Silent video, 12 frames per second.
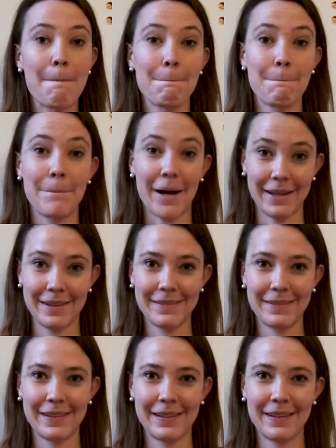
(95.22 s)
But
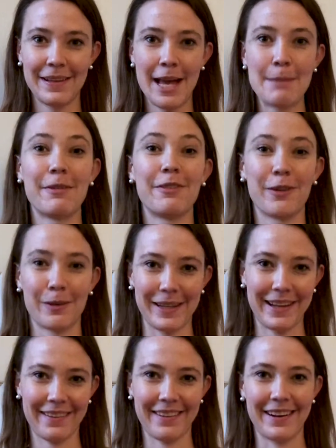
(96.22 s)
before we
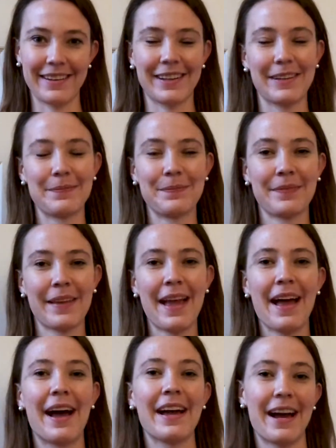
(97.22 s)
get started,
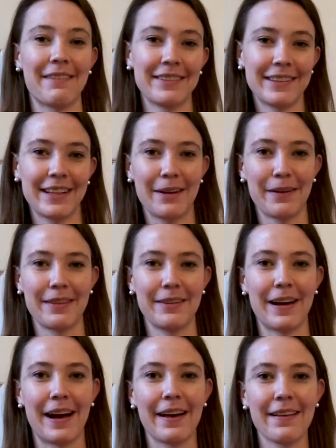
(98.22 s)
I have to share with you
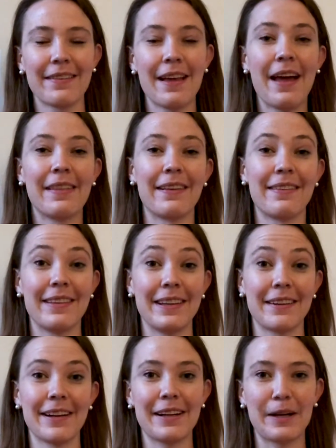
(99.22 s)
guys the
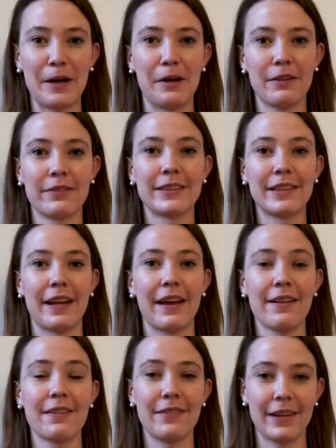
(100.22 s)
secret code for
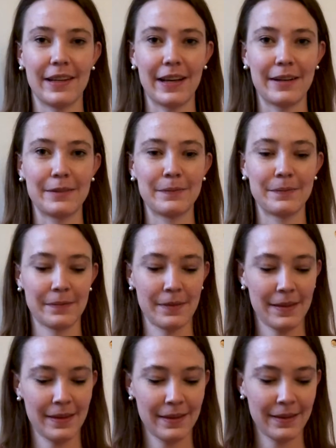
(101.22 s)
today's video,
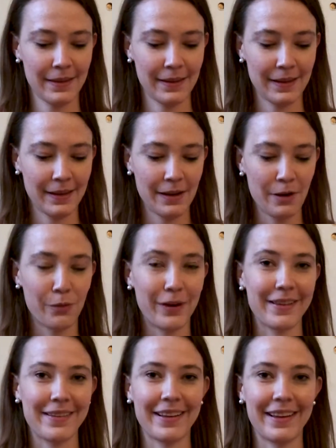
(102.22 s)

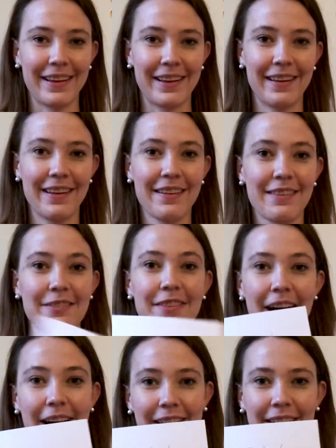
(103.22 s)
which is
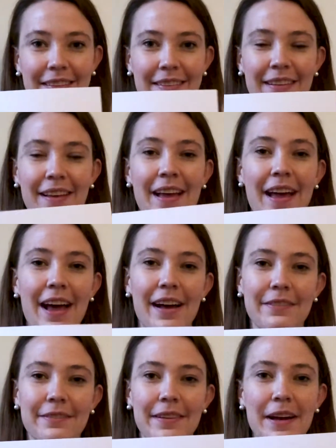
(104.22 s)
FOX,
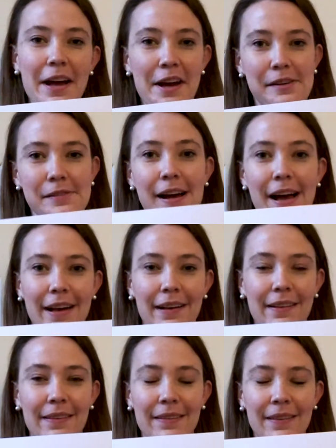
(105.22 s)

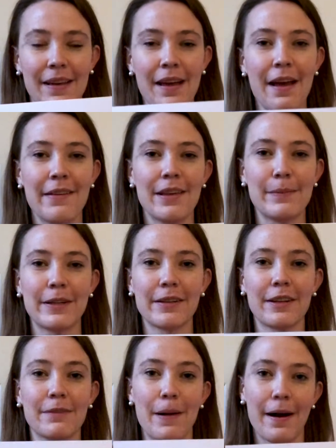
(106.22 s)
F-O-X. So be sure
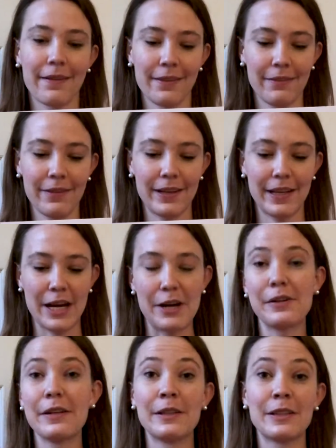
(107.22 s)
to pause the video,
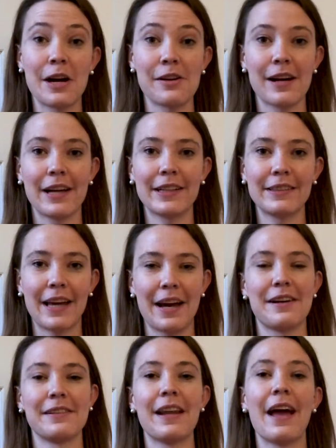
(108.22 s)
go write it
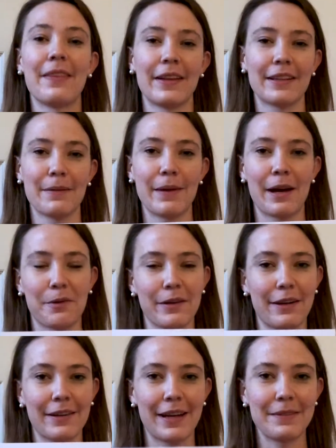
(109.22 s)
down, and then come back when you're
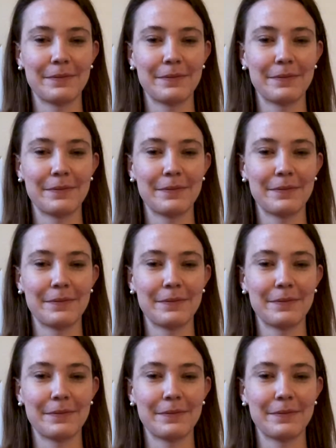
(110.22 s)
done.